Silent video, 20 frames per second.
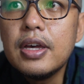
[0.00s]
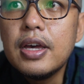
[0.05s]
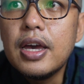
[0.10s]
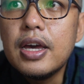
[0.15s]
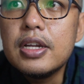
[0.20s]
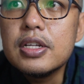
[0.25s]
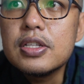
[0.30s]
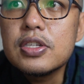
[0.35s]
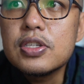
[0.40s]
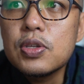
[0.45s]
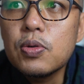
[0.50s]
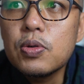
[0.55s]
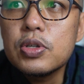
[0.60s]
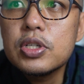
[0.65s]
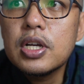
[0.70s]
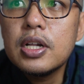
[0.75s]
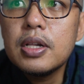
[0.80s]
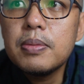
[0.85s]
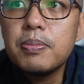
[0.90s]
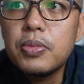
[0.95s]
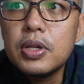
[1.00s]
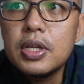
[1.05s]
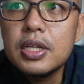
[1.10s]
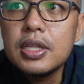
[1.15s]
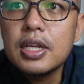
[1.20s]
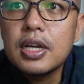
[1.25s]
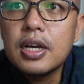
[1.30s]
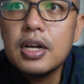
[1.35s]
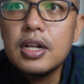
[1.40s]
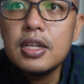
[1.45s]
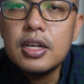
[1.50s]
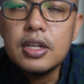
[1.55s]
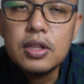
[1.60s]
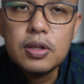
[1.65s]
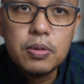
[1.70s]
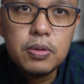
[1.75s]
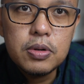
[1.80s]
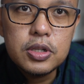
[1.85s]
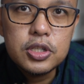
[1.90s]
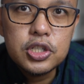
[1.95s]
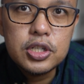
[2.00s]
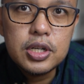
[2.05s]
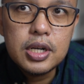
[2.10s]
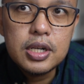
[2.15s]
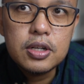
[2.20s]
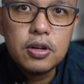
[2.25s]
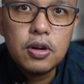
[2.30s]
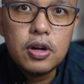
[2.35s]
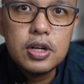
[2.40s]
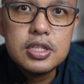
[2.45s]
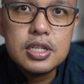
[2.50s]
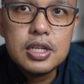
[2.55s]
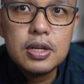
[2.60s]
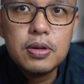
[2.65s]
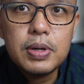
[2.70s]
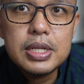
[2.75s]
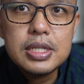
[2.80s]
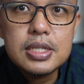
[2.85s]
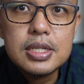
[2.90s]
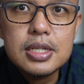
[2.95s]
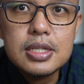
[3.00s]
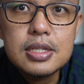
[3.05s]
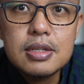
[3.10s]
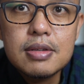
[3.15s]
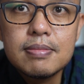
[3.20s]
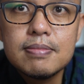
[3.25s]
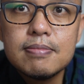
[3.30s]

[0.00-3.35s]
and its social, political, and cultural consequences.